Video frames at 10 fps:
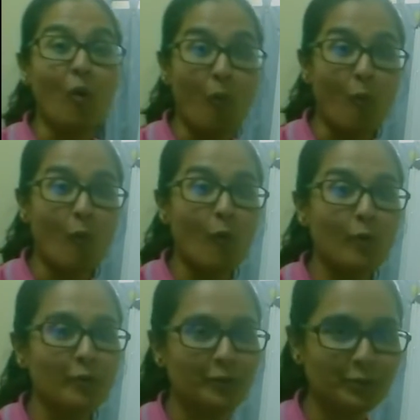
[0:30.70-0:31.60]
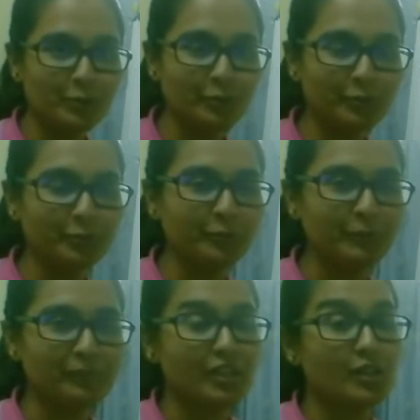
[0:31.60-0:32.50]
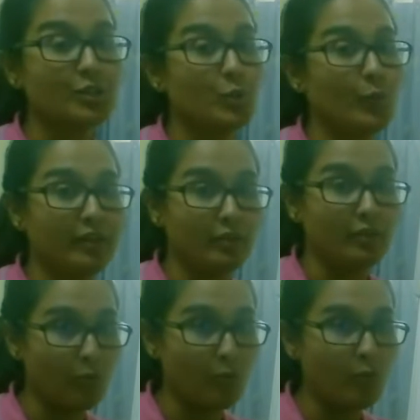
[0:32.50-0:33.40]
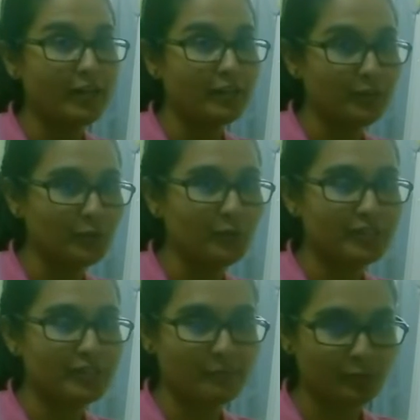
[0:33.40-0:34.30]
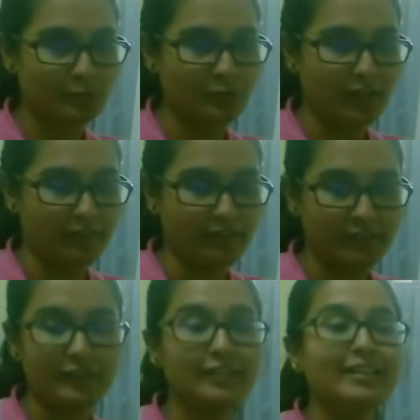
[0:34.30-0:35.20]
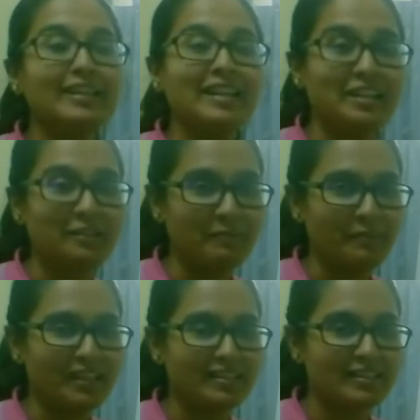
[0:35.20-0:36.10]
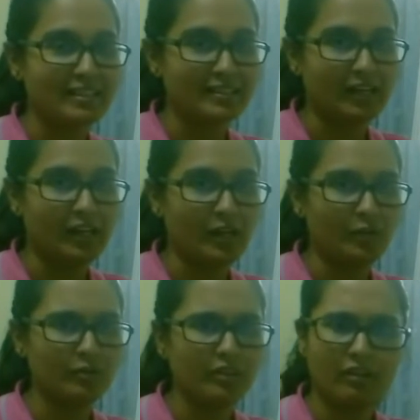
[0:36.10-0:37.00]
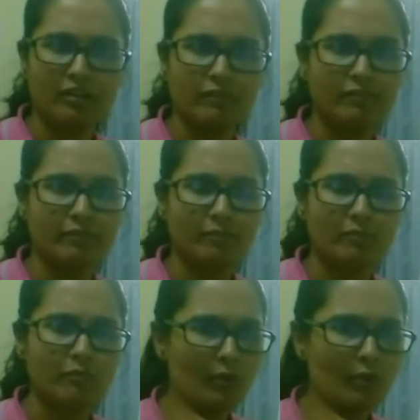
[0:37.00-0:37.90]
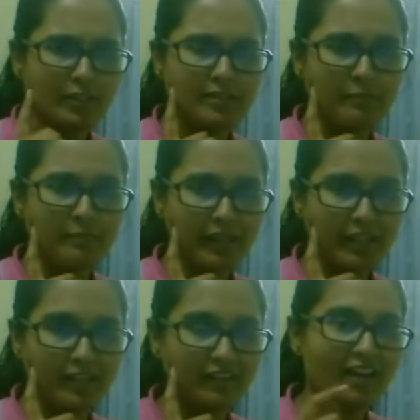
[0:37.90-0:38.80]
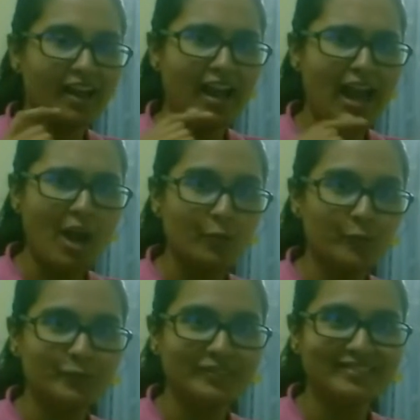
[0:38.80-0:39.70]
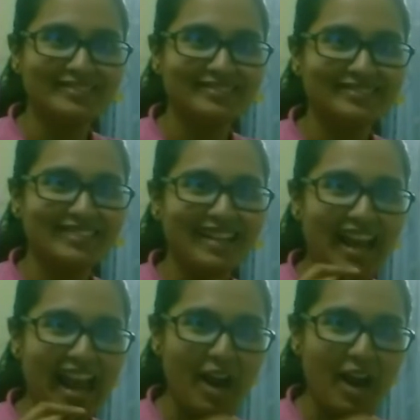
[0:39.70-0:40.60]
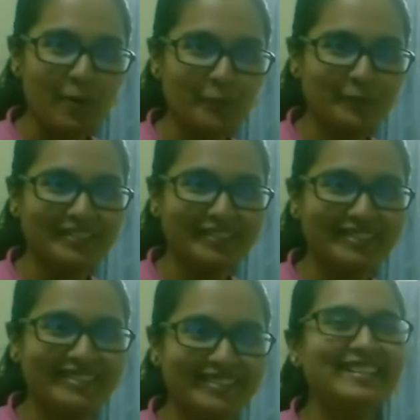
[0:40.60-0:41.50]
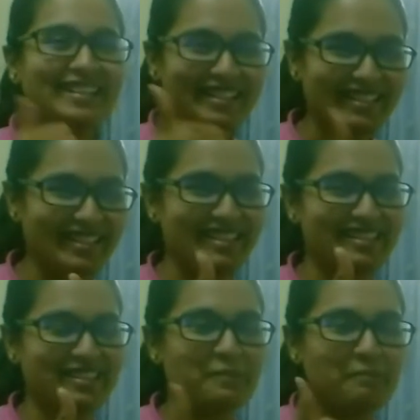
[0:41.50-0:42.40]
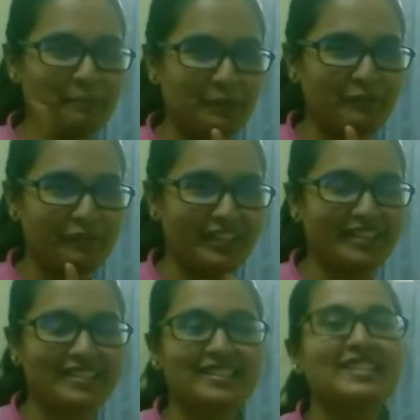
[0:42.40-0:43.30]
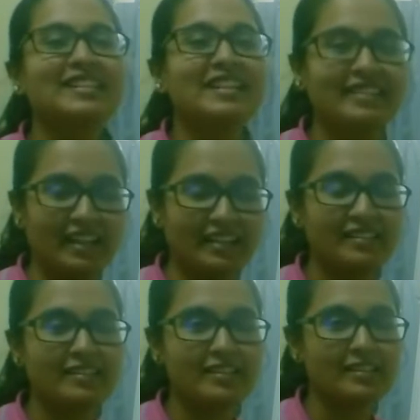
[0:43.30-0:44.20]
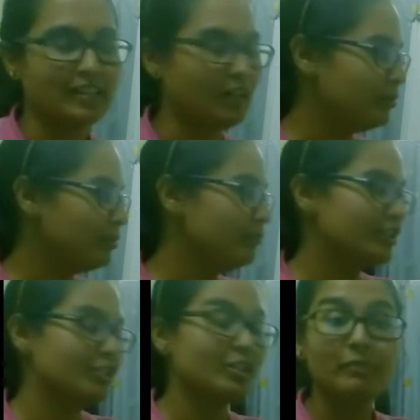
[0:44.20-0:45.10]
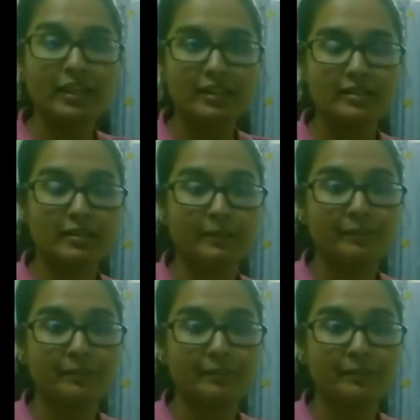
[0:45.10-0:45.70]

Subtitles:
O-U. So when O and U is put together, it makes the sound. What does it make? Ow! Ow! Yes, perfect. That is the sound which it makes.